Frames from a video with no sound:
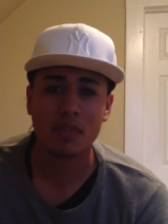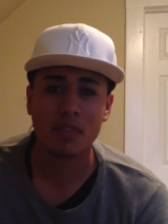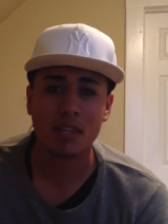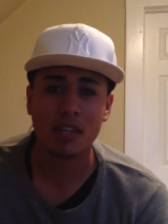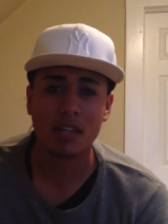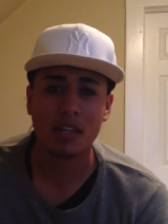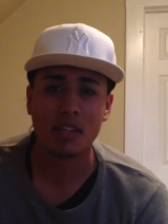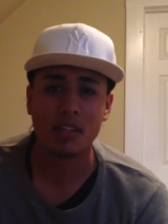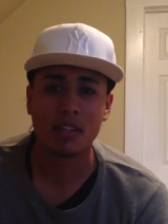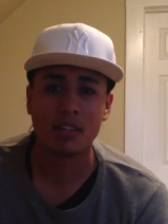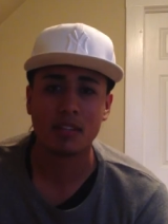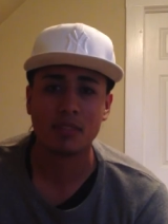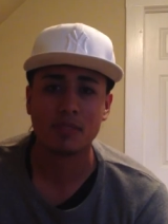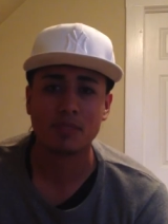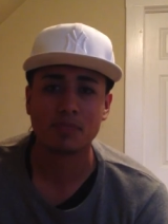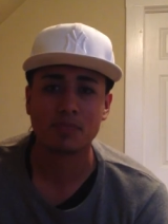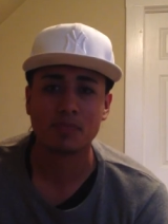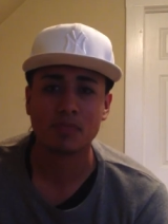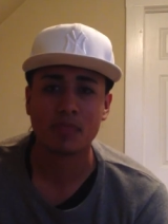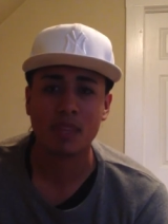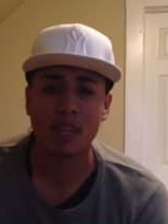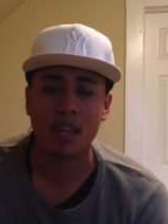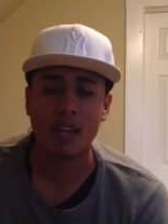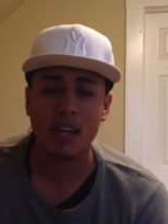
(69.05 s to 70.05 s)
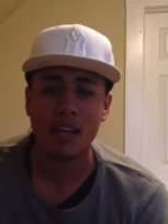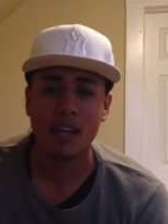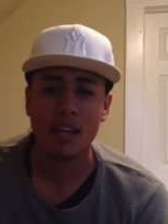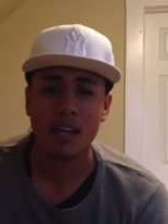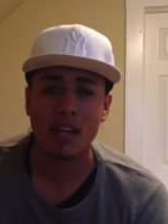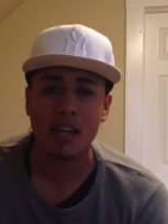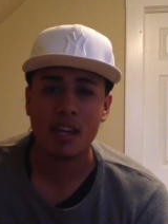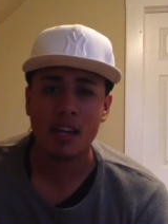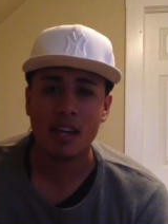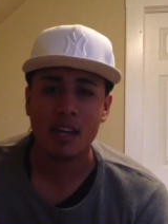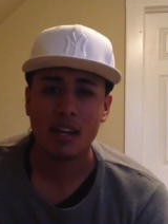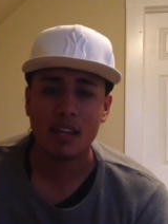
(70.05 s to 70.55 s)
And
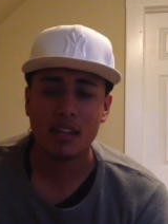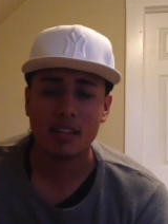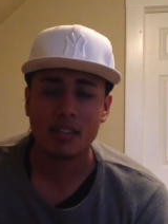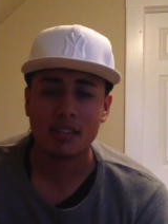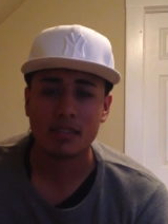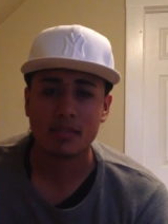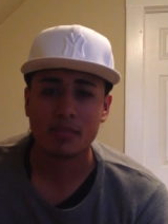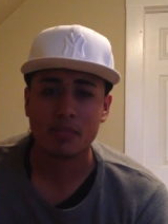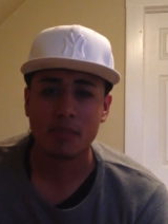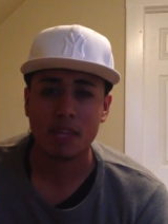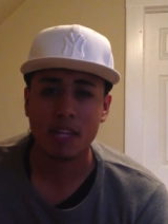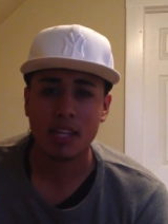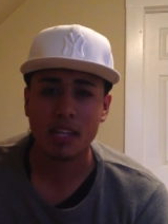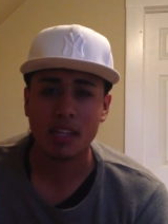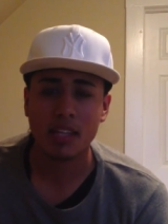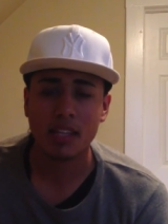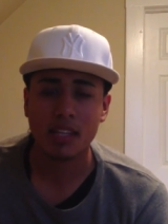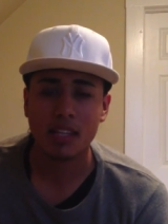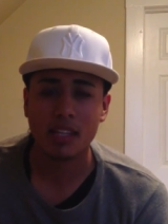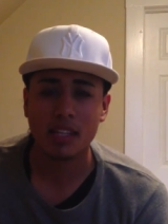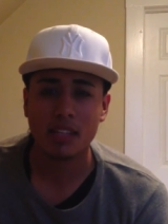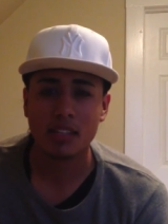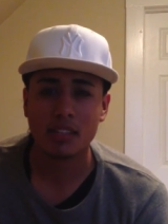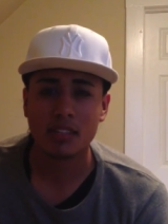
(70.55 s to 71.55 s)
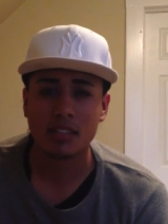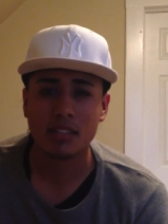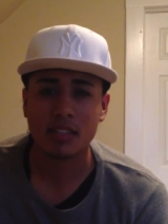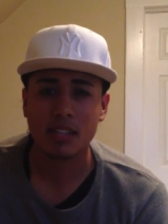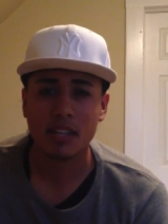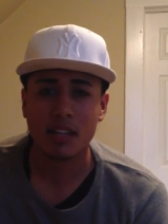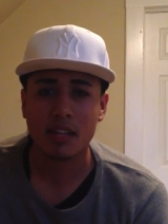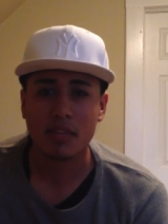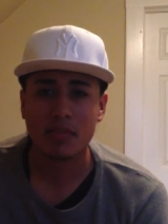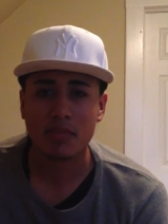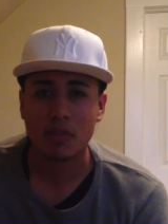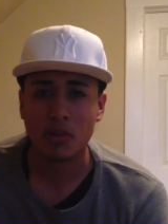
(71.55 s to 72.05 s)
it's mainly to
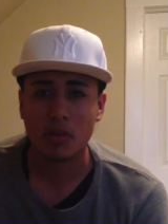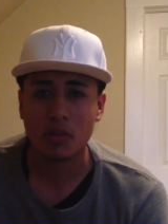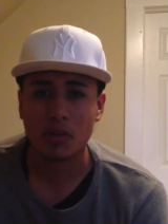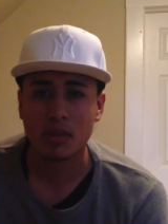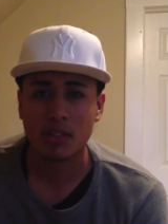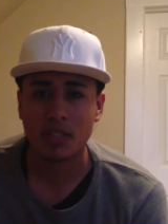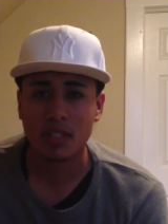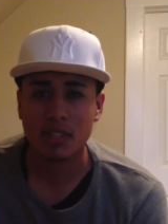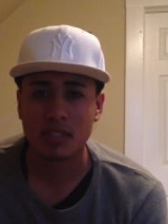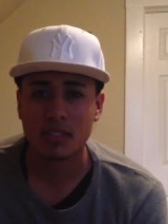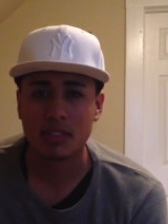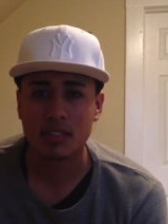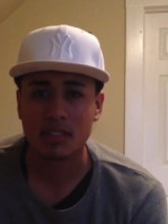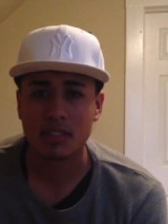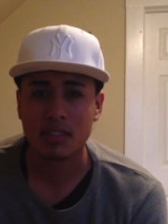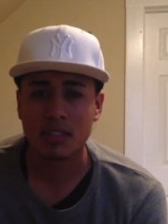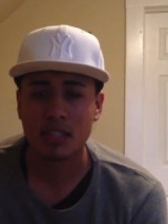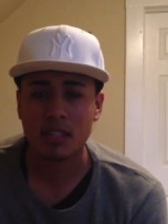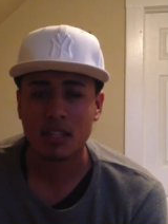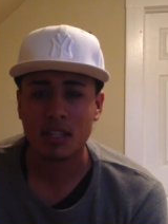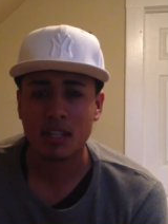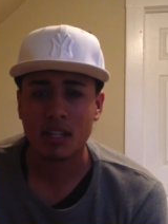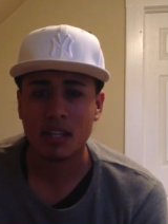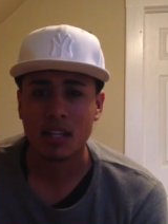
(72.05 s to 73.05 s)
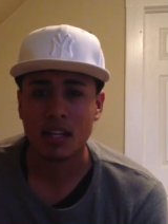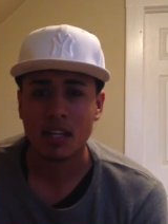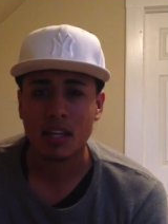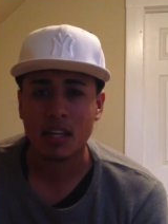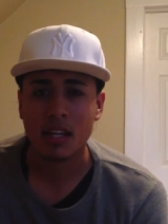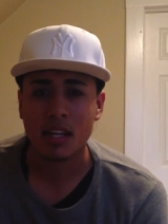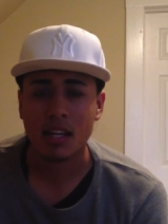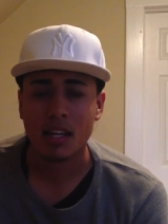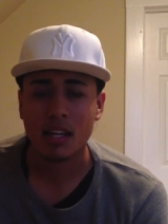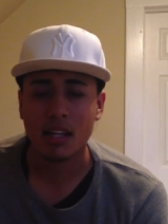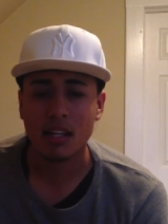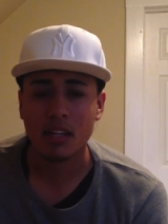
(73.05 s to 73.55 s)
get focused
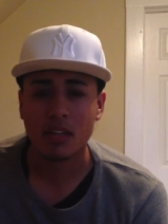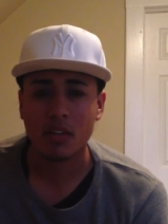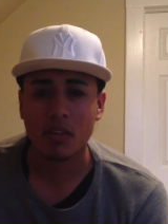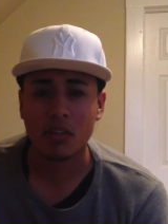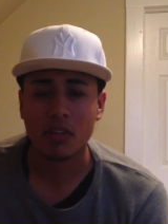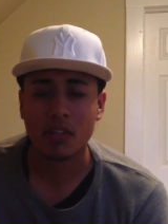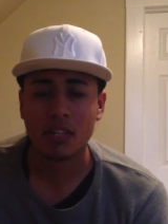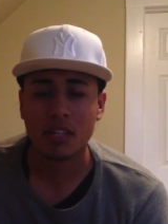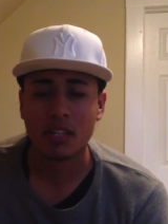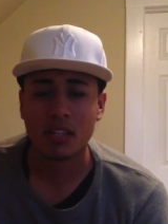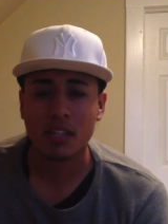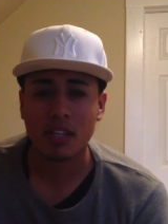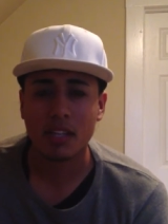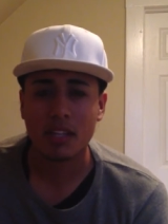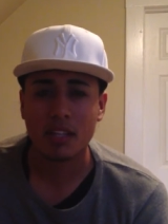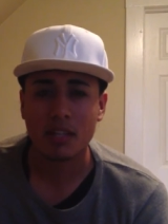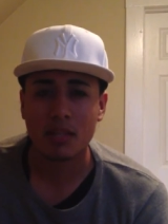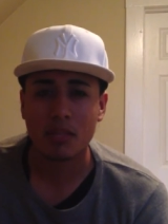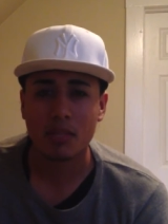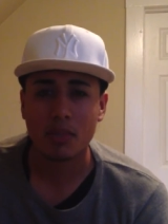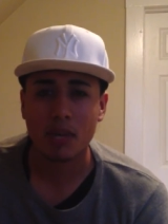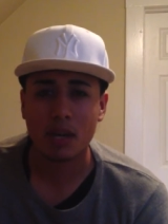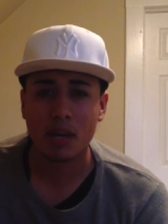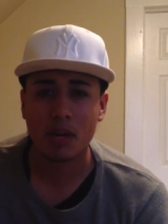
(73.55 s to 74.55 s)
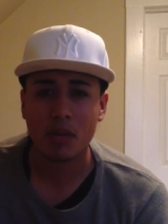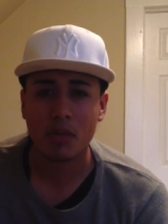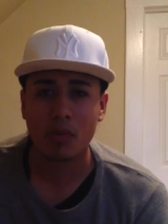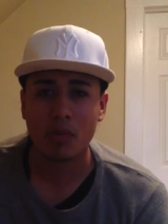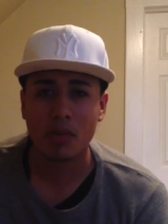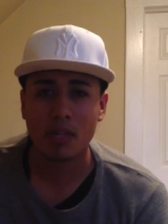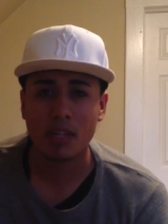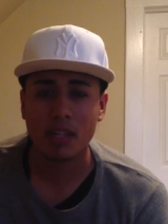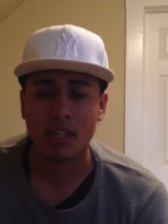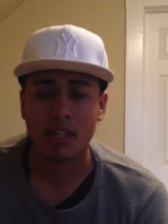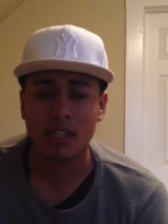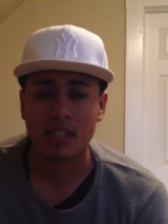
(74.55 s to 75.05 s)
and only think about
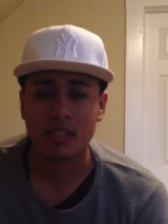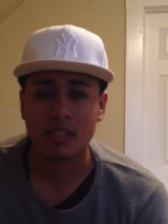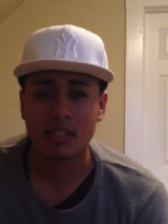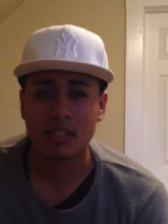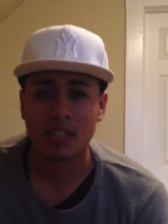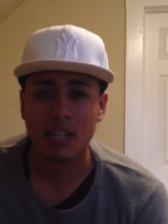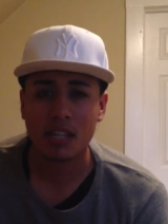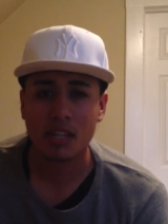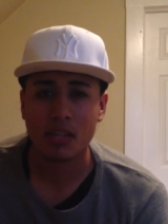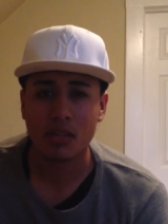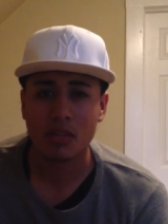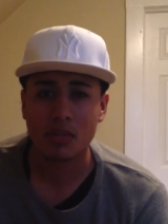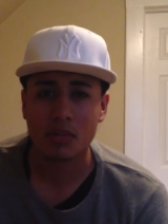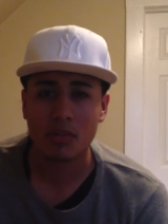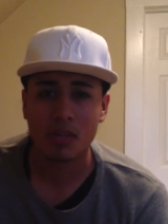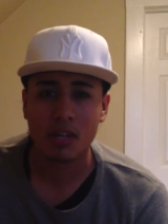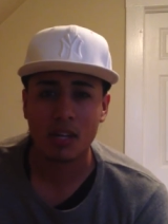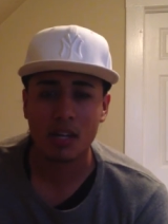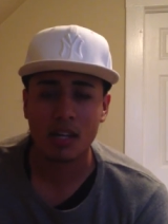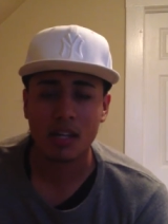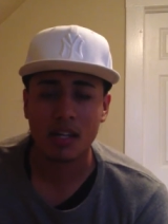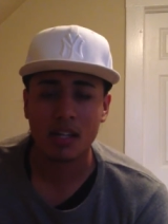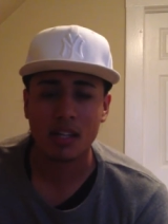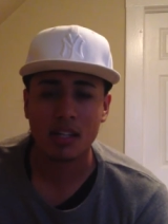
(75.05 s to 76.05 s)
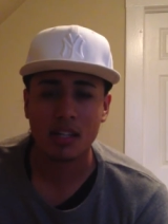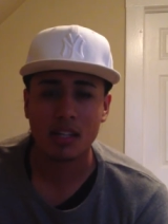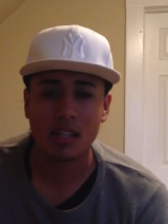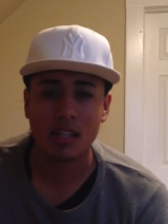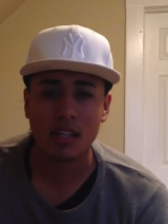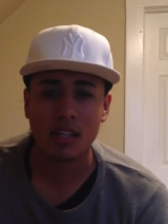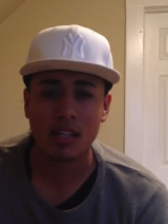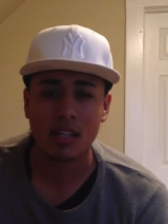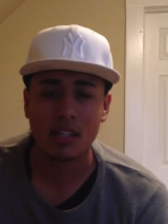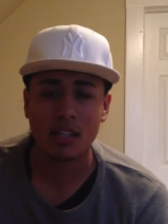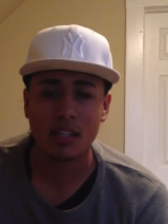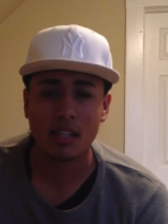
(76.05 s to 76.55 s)
what it is that you want
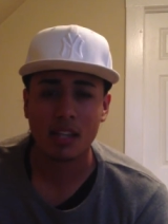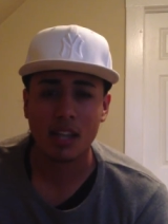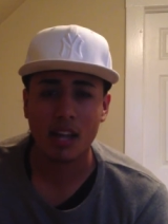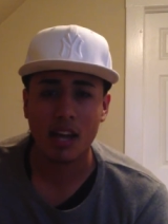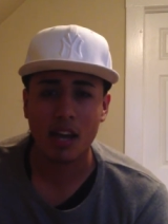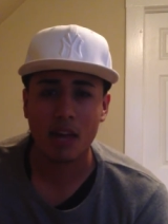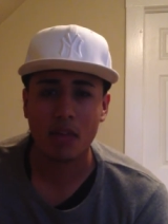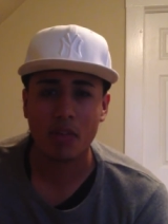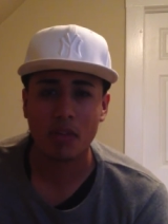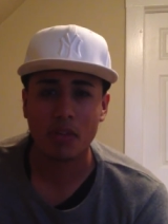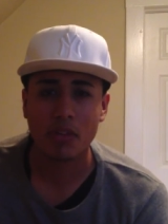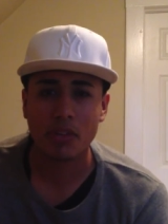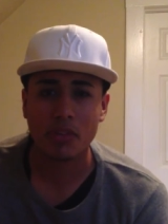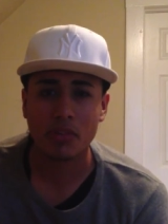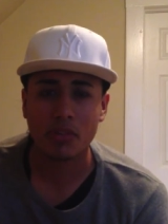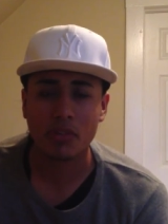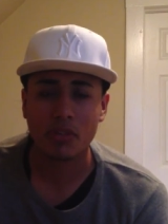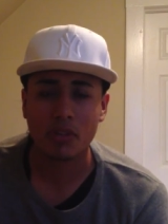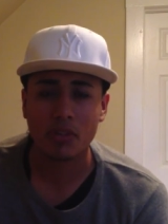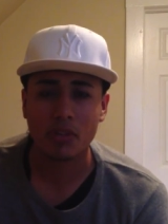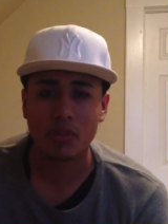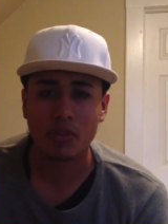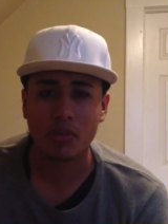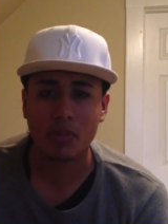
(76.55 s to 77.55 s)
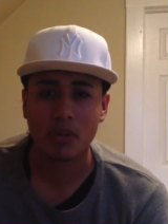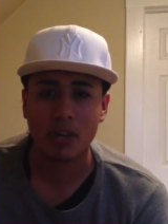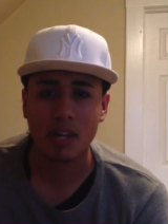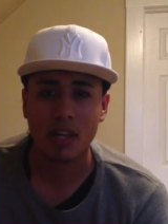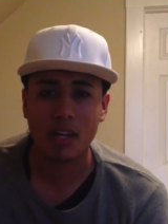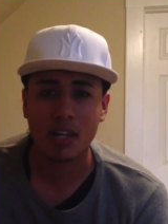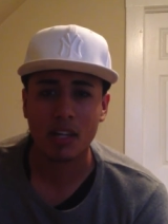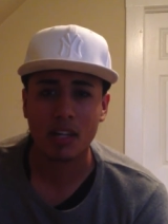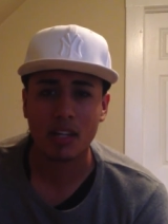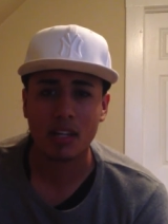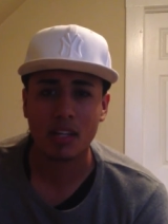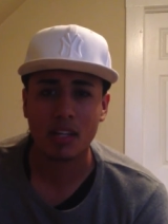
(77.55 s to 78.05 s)
and not what you don't want.